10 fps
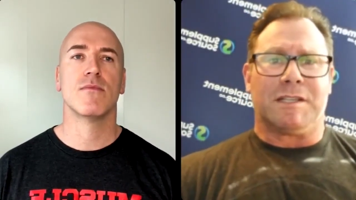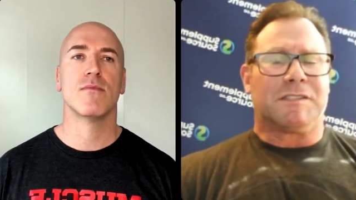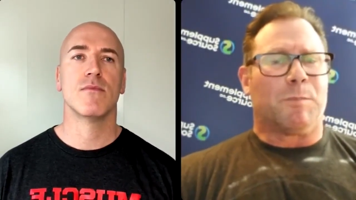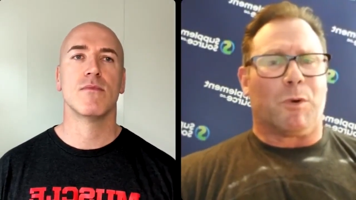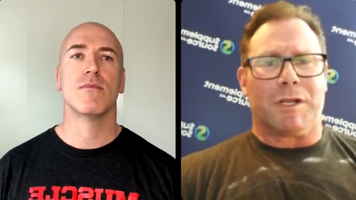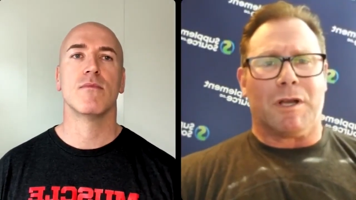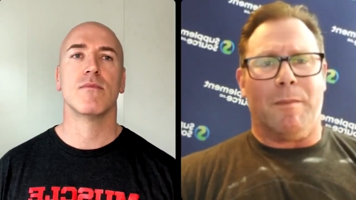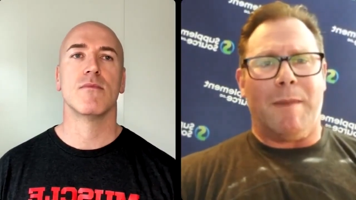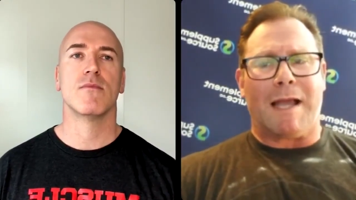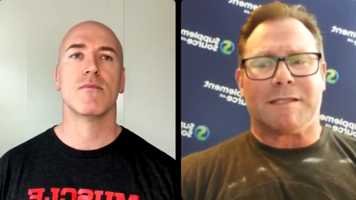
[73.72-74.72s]
Speaker 1: supporting
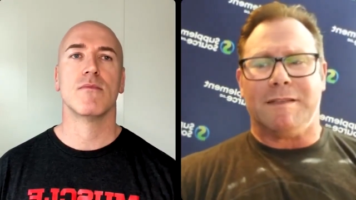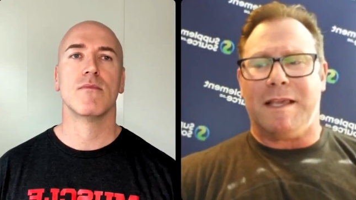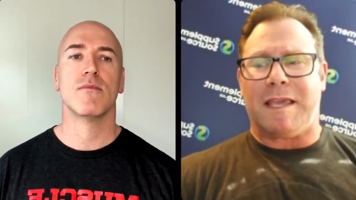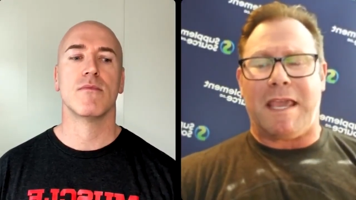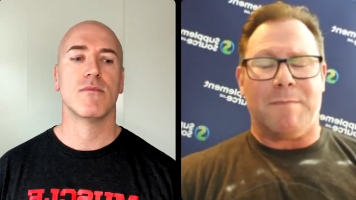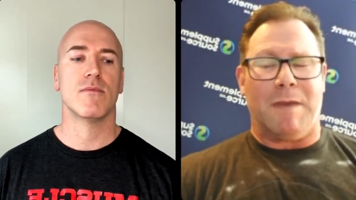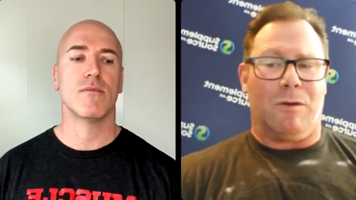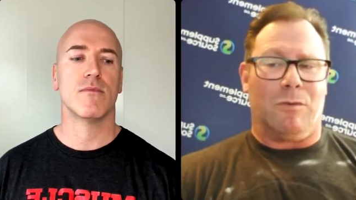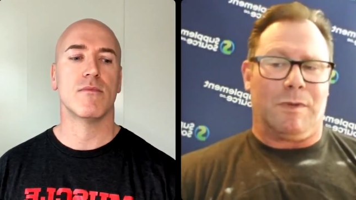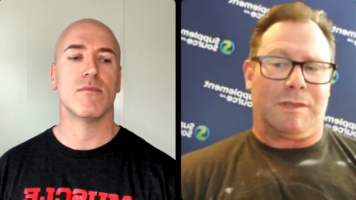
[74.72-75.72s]
ALLMAX, and they came
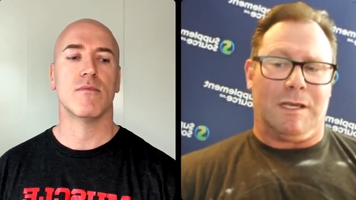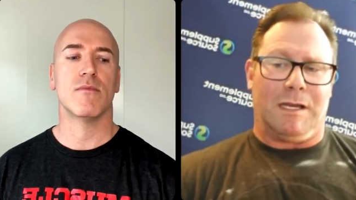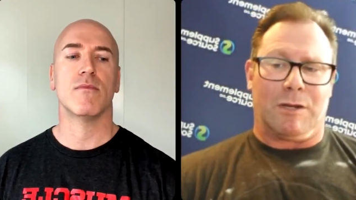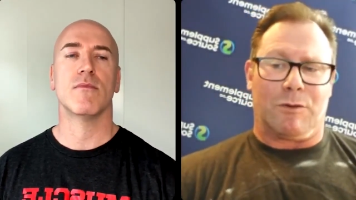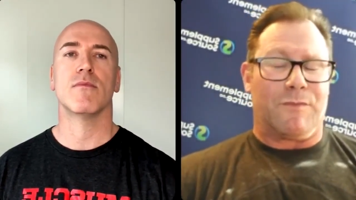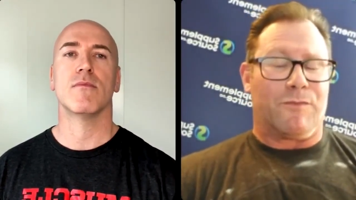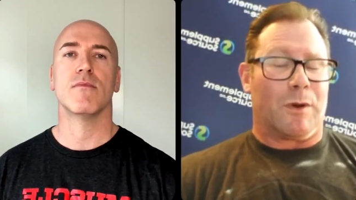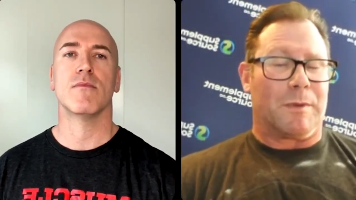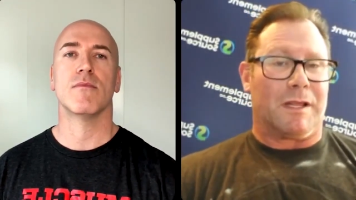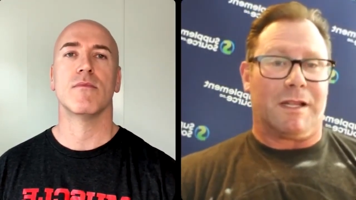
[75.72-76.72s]
out with a, a great
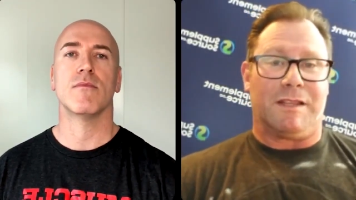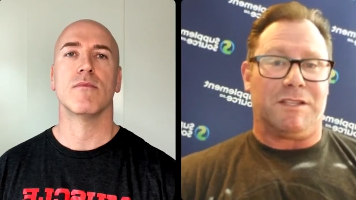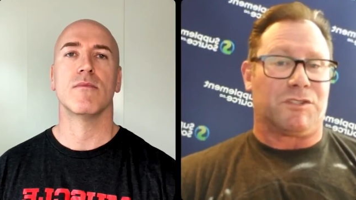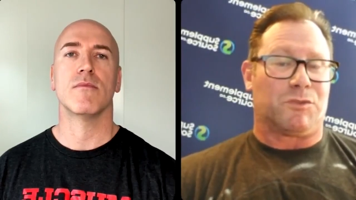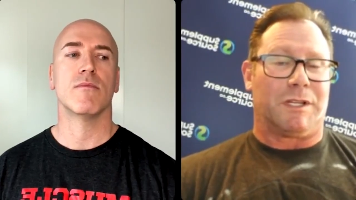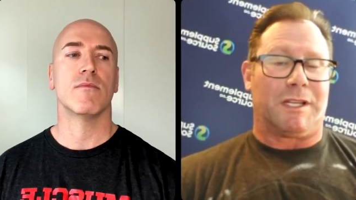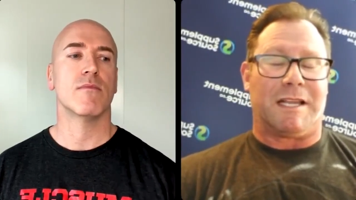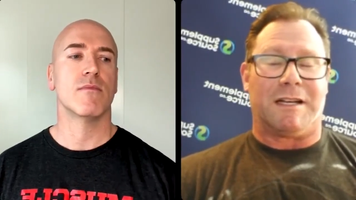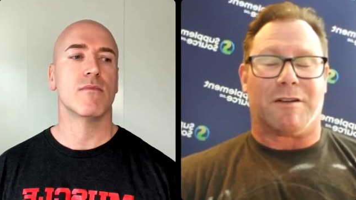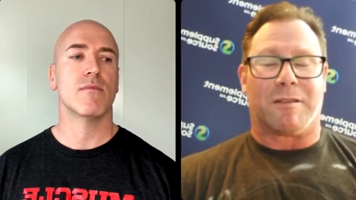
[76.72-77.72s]
formula. They just really
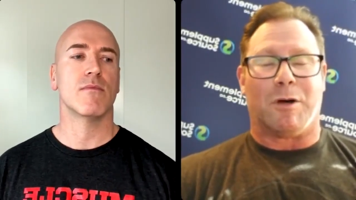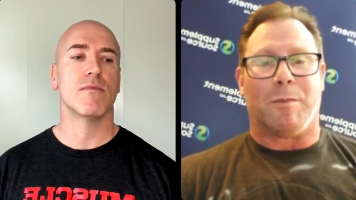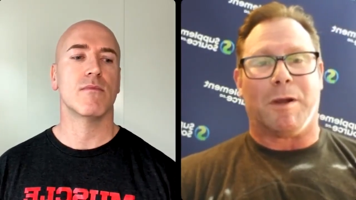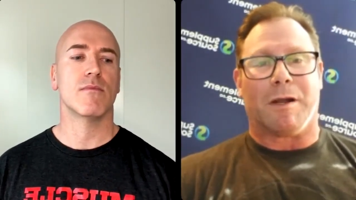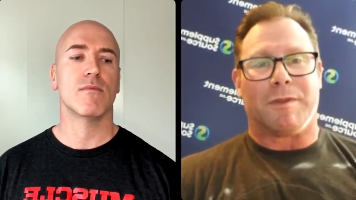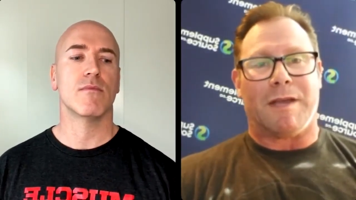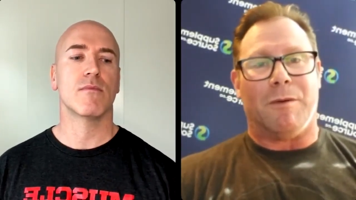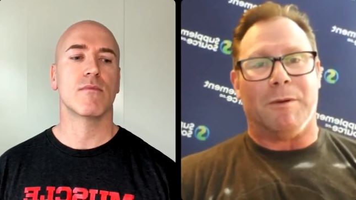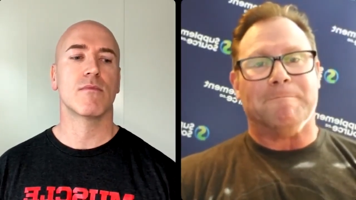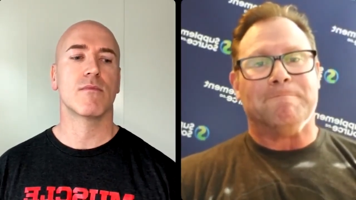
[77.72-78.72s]
hit it out of the ballpark with
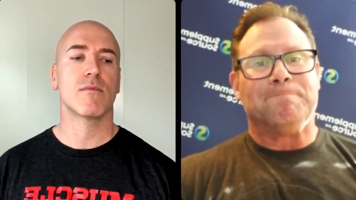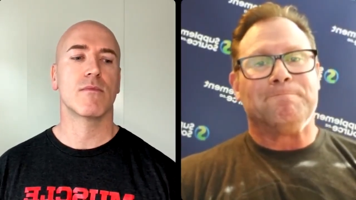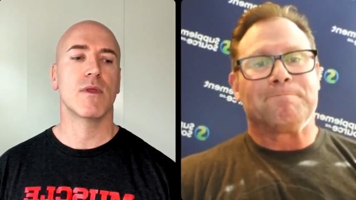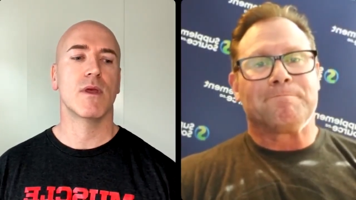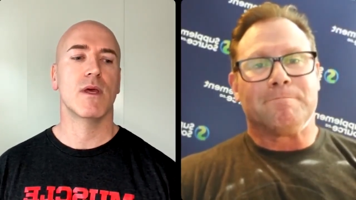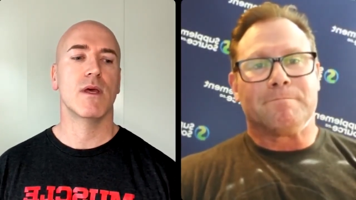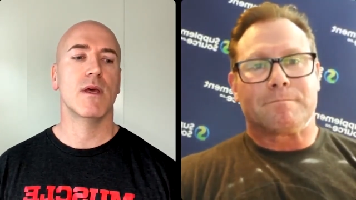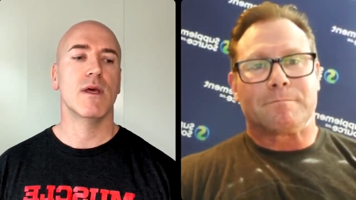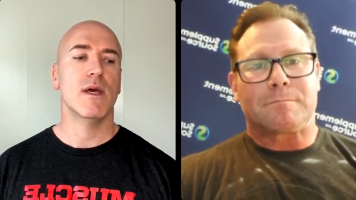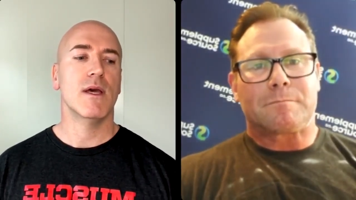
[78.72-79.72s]
that one.
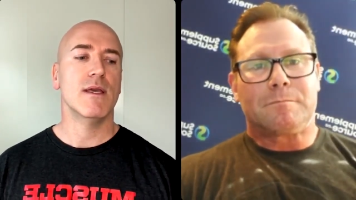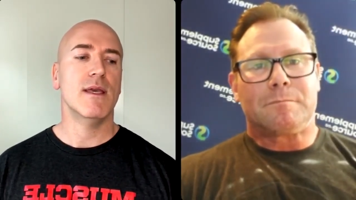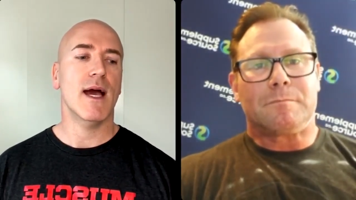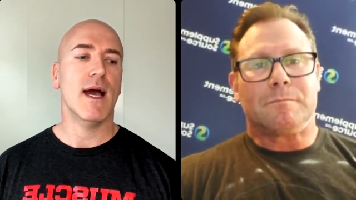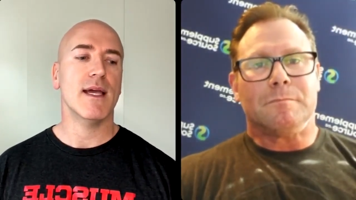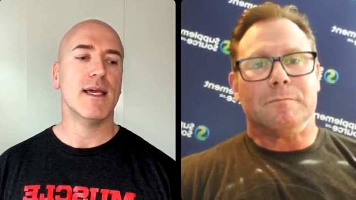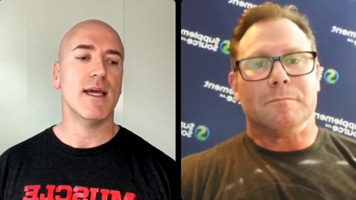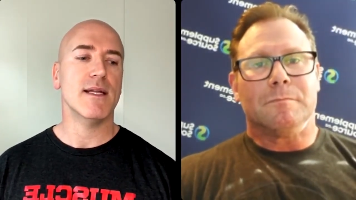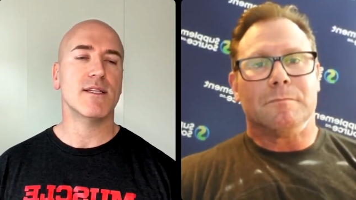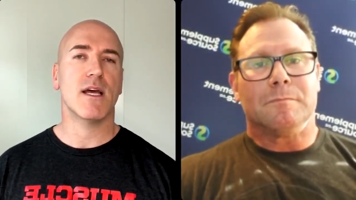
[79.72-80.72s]
Speaker 2: Yeah, I
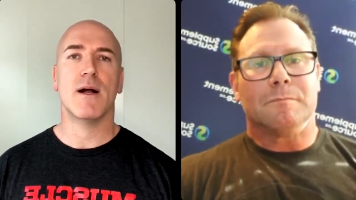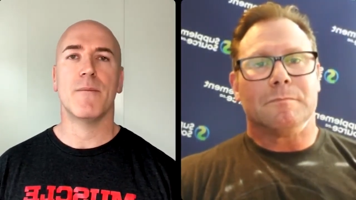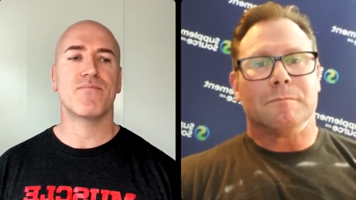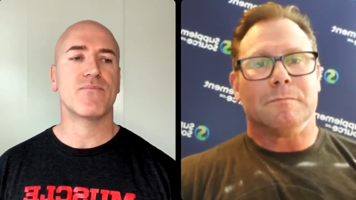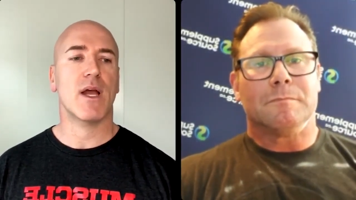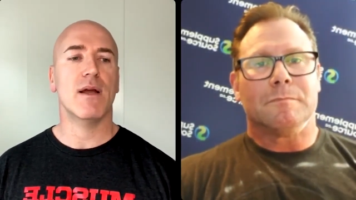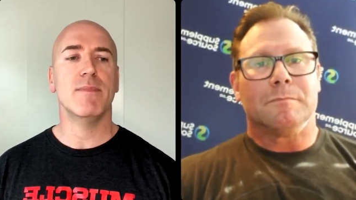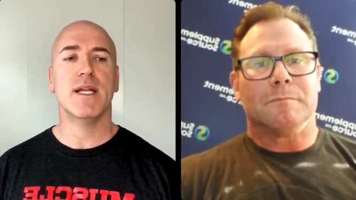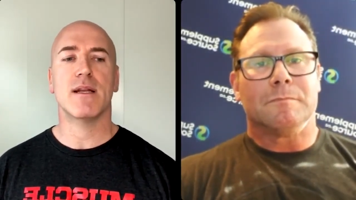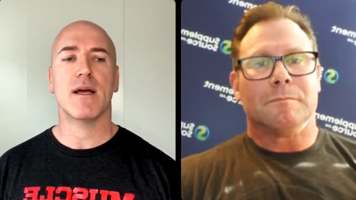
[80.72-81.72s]
can't. Um, I
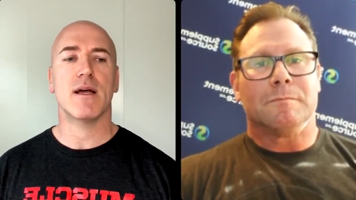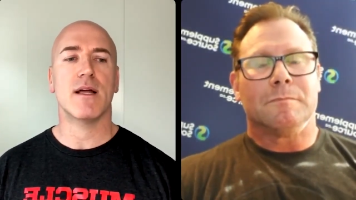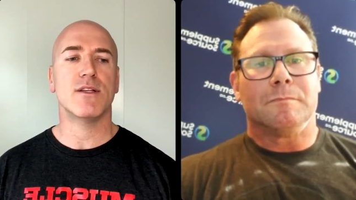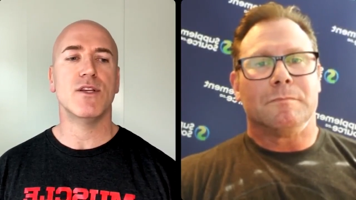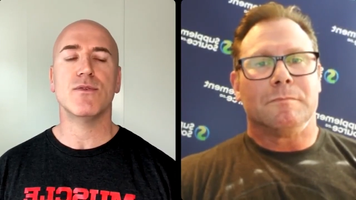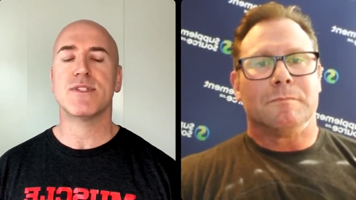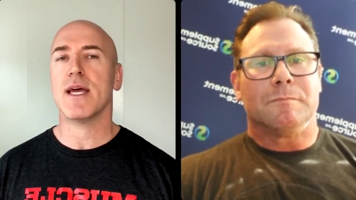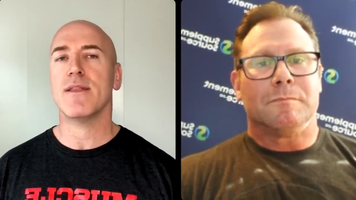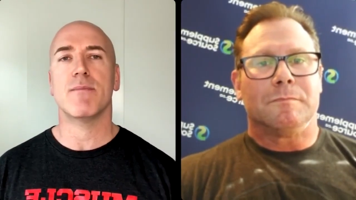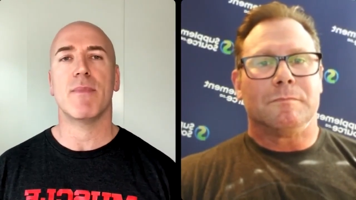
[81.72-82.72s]
mean, uh, you
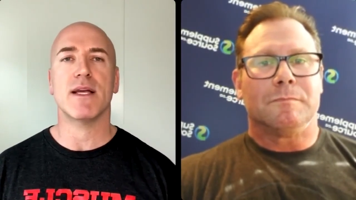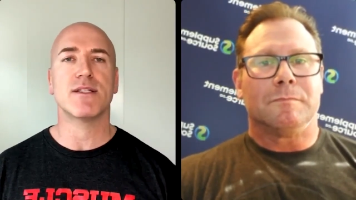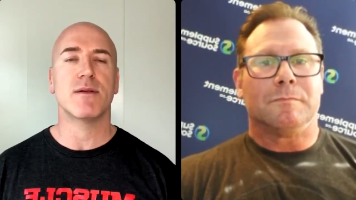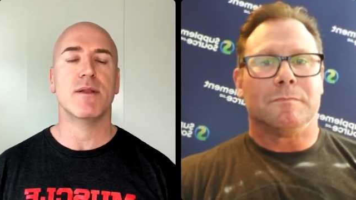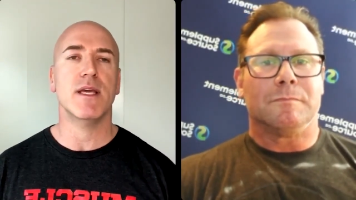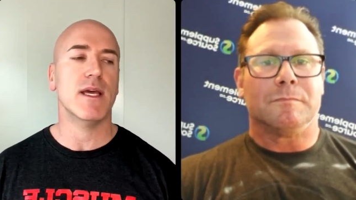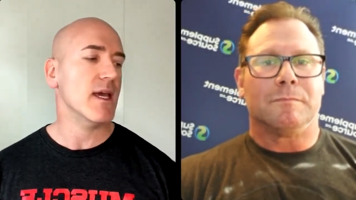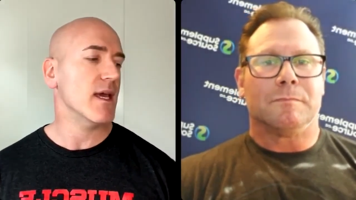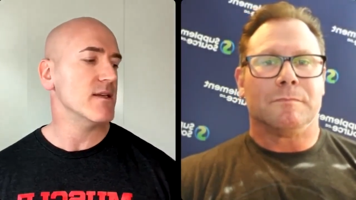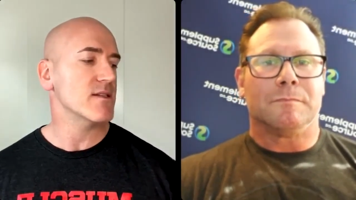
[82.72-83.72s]
said it best. That E
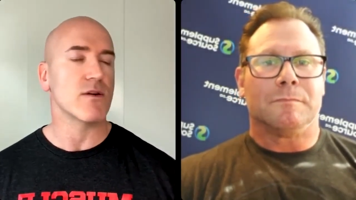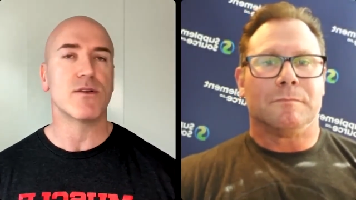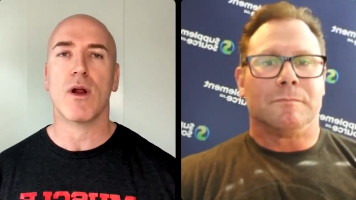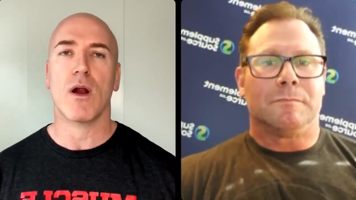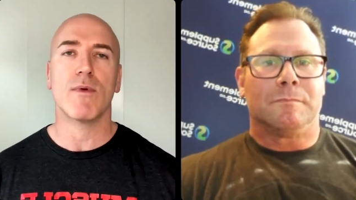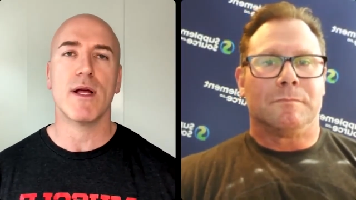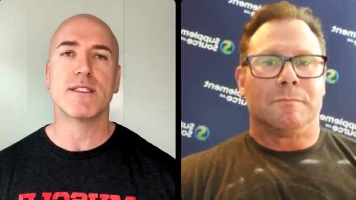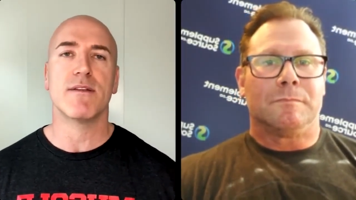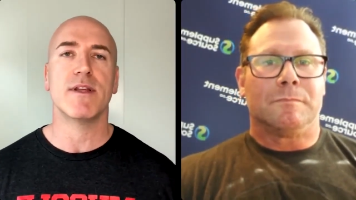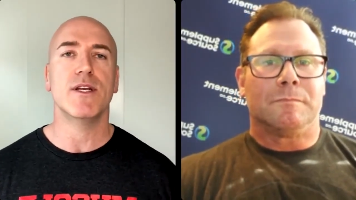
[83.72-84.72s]
A As are are
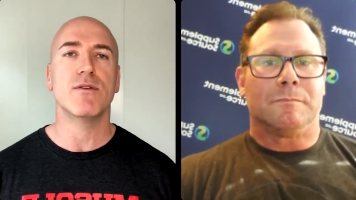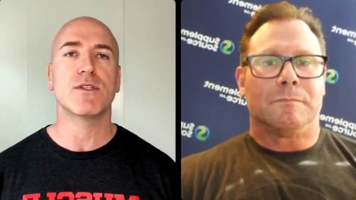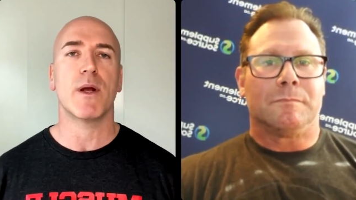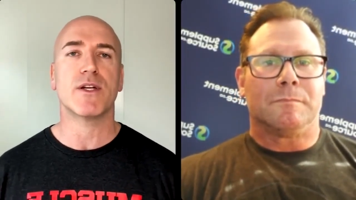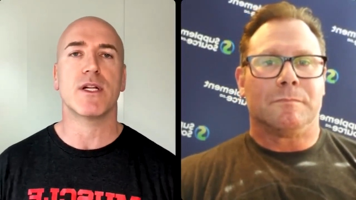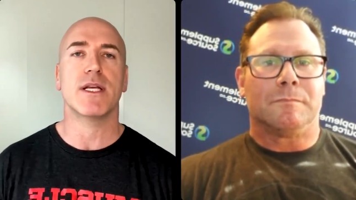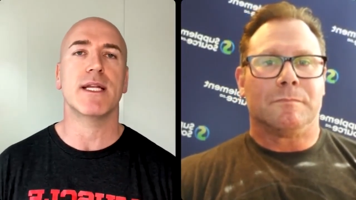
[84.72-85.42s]
relatively new, especially in